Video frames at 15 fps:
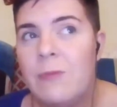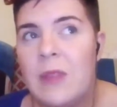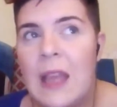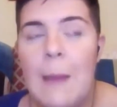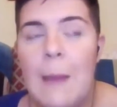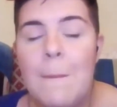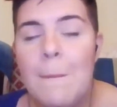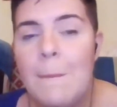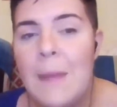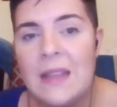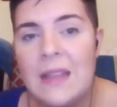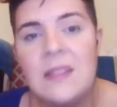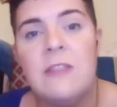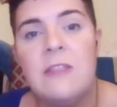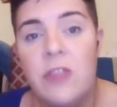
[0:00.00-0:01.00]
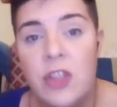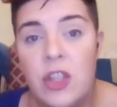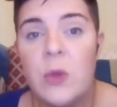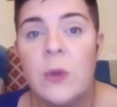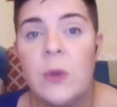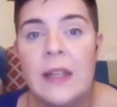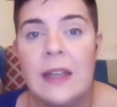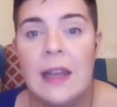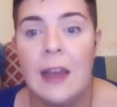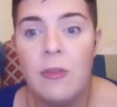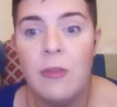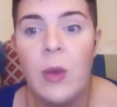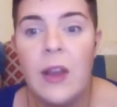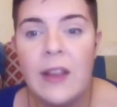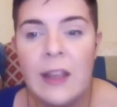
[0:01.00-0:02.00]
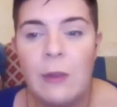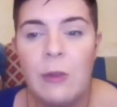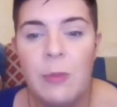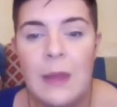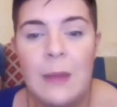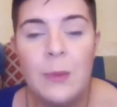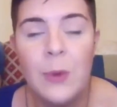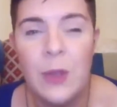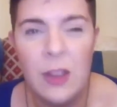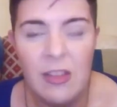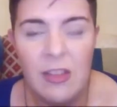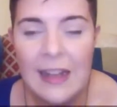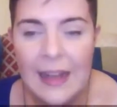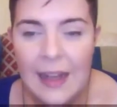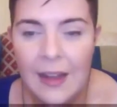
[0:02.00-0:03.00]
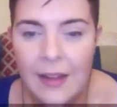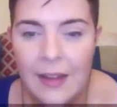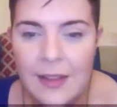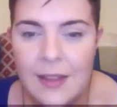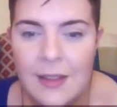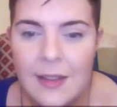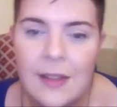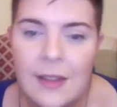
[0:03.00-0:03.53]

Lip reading: get massive joy out of working with people you really like.